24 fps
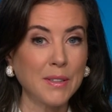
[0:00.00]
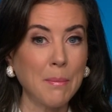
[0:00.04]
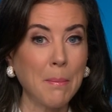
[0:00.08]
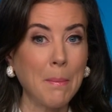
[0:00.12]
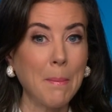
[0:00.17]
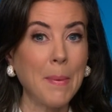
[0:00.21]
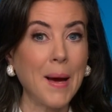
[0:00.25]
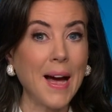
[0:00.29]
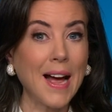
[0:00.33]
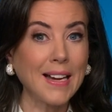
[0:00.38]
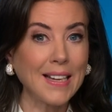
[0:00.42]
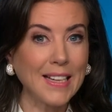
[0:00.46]
are
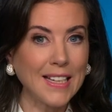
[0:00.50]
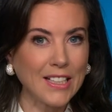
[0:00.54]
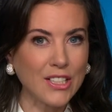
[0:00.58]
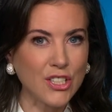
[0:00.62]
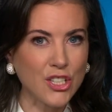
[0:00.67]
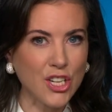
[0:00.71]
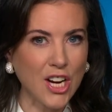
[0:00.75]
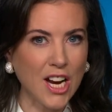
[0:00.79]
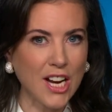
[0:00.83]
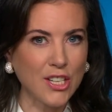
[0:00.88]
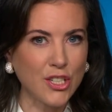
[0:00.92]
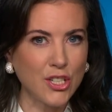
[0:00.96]
banning
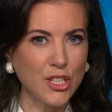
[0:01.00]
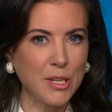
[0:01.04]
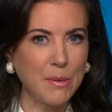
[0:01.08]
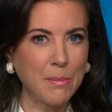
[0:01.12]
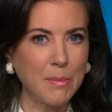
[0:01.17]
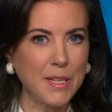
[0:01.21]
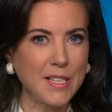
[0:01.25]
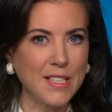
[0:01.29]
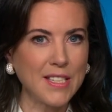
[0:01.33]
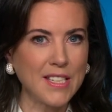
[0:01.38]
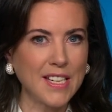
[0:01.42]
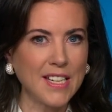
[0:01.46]

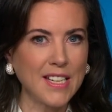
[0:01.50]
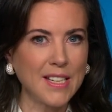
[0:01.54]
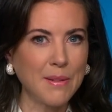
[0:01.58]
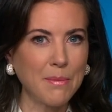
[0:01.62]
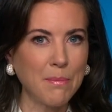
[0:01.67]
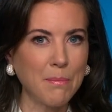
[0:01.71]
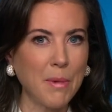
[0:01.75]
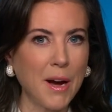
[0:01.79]
ChatGPT,